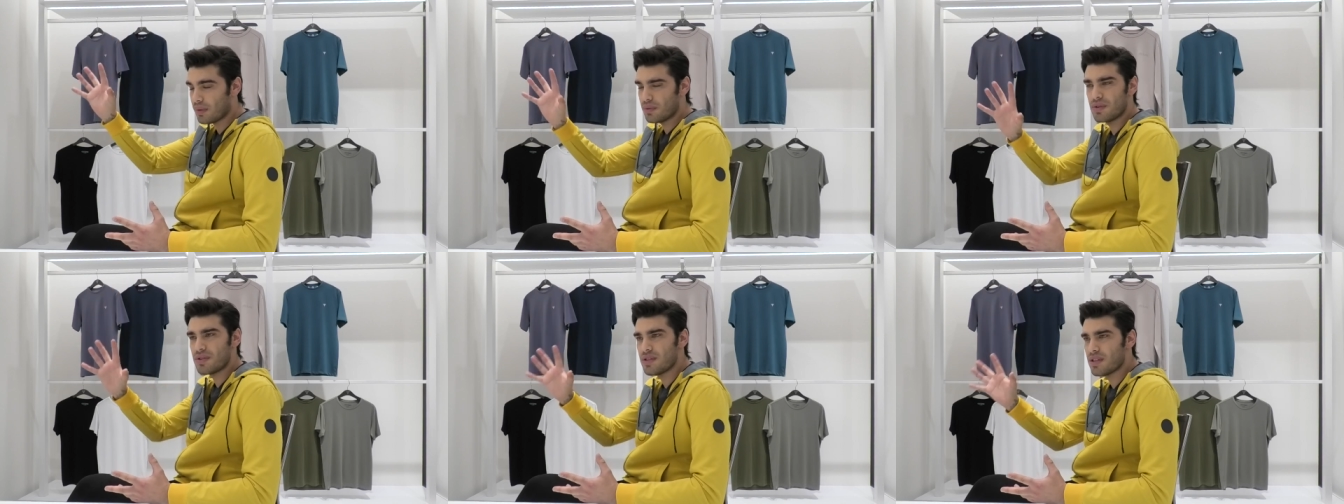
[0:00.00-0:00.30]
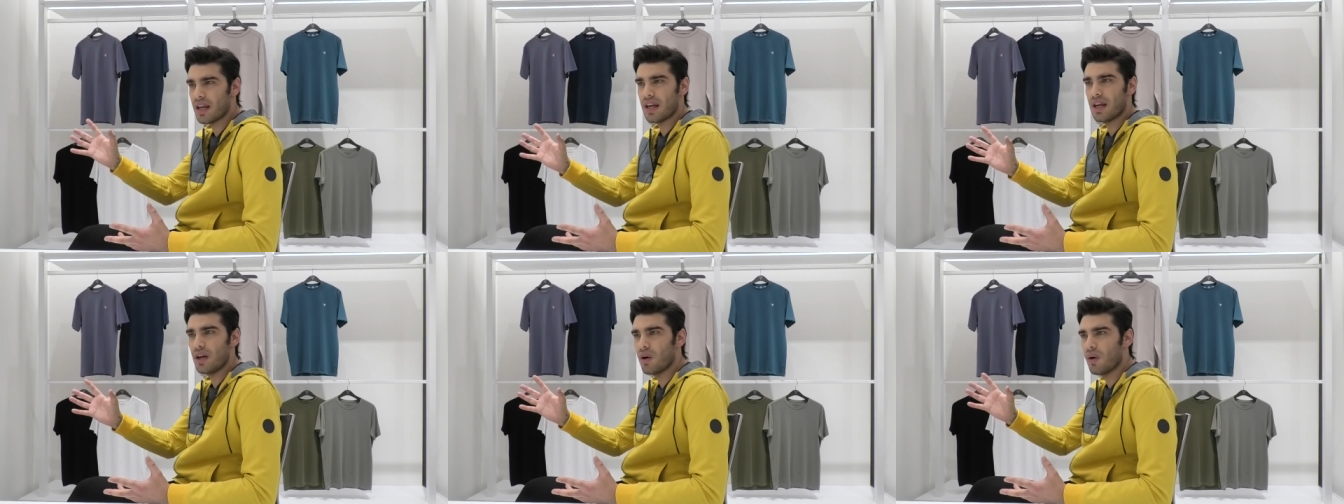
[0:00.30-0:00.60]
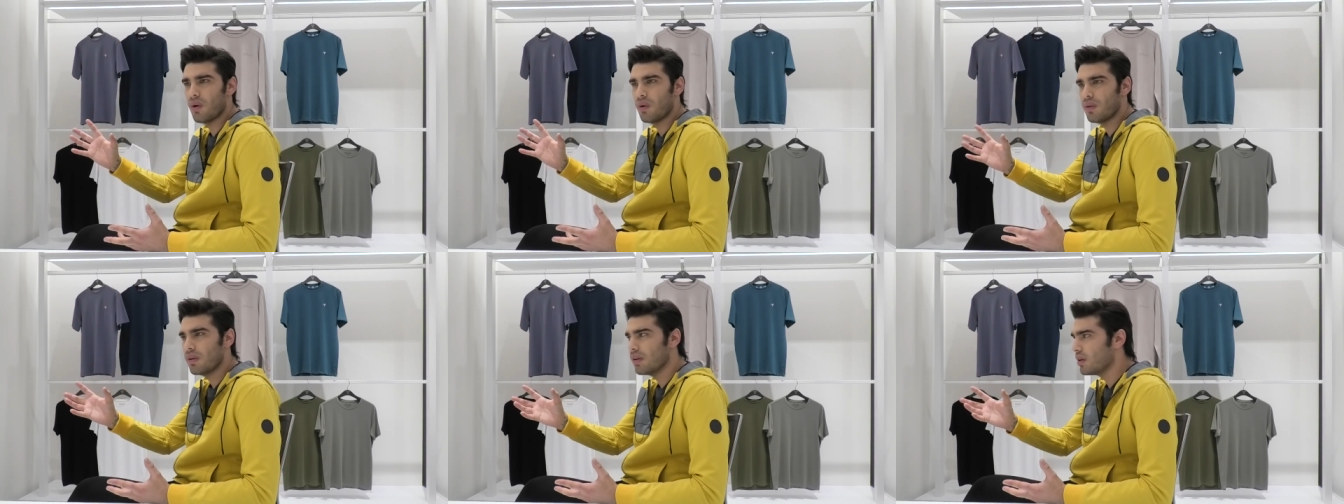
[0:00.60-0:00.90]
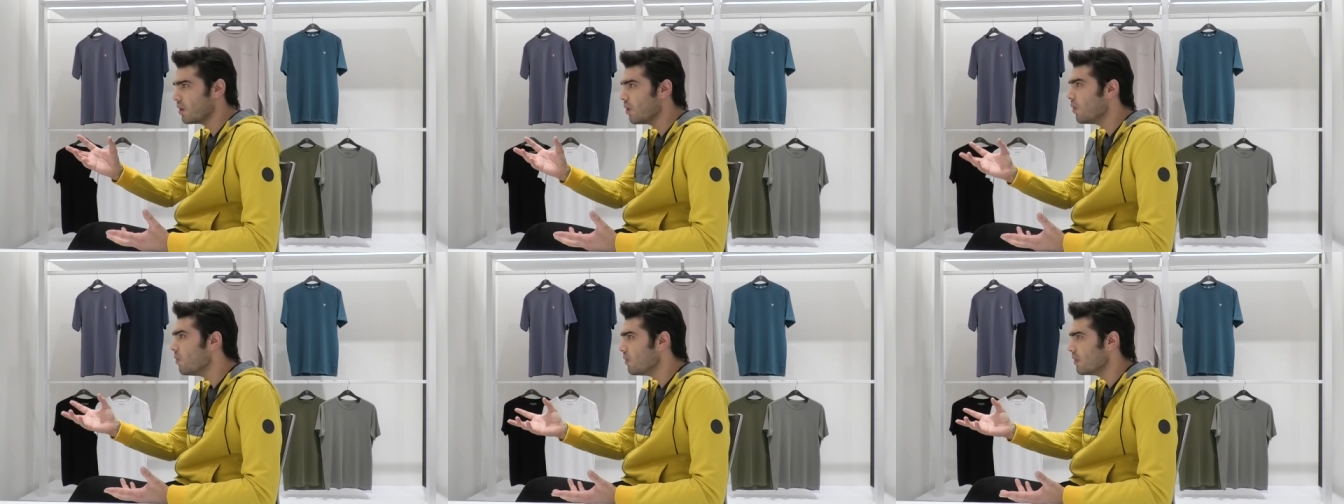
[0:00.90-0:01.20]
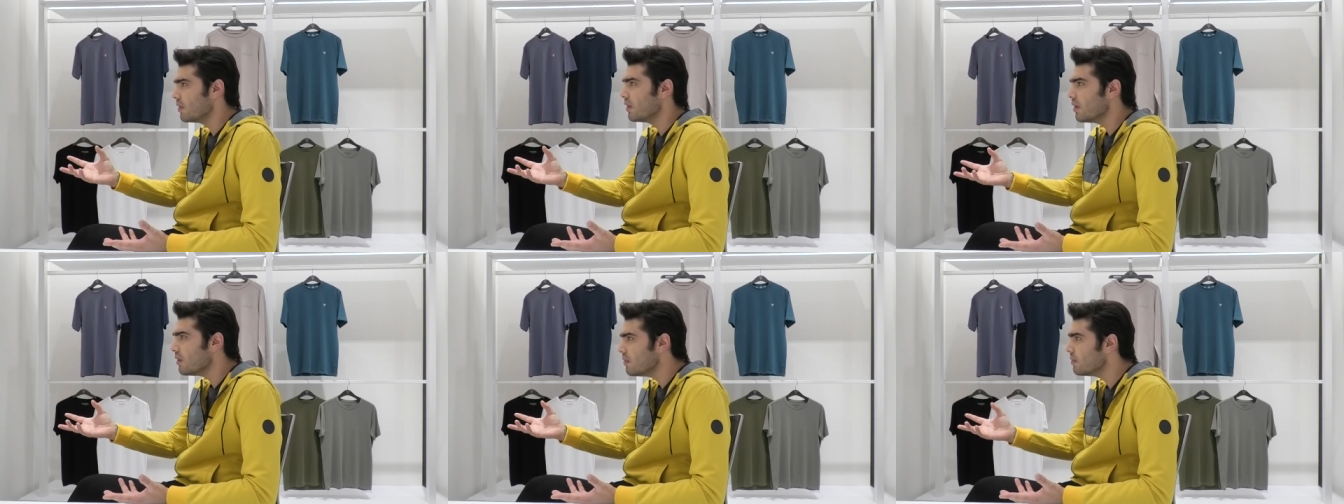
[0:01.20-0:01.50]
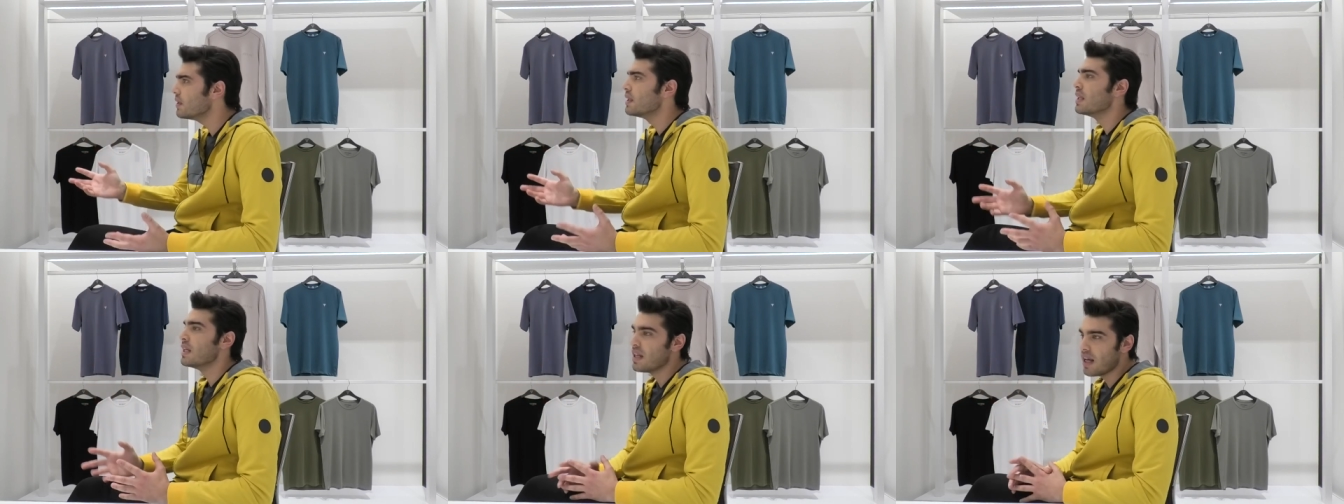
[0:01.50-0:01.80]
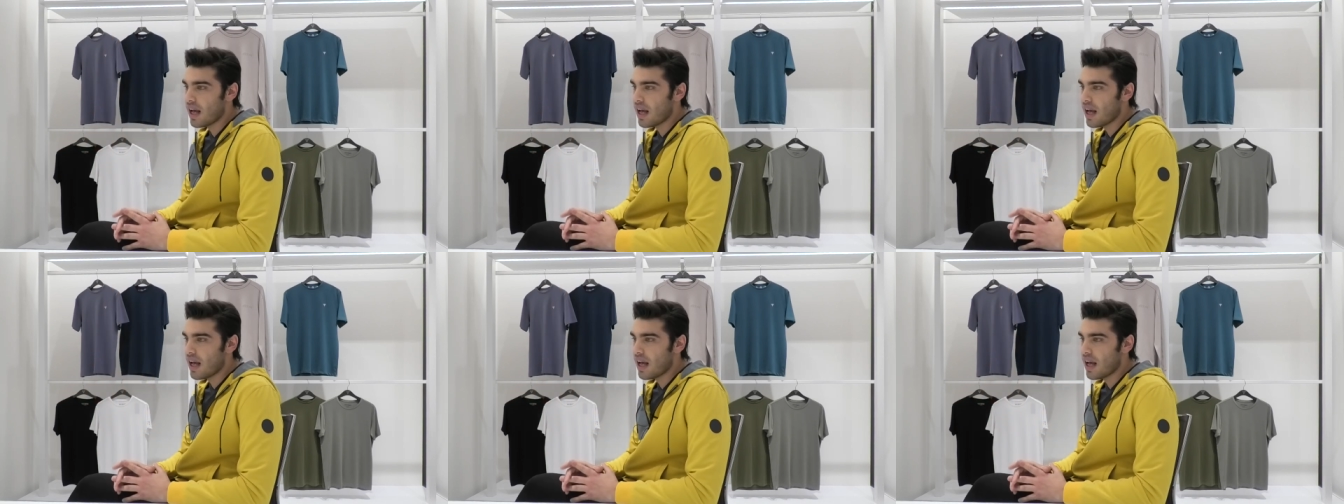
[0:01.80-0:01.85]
how to say goal, goal, yes, no, goal.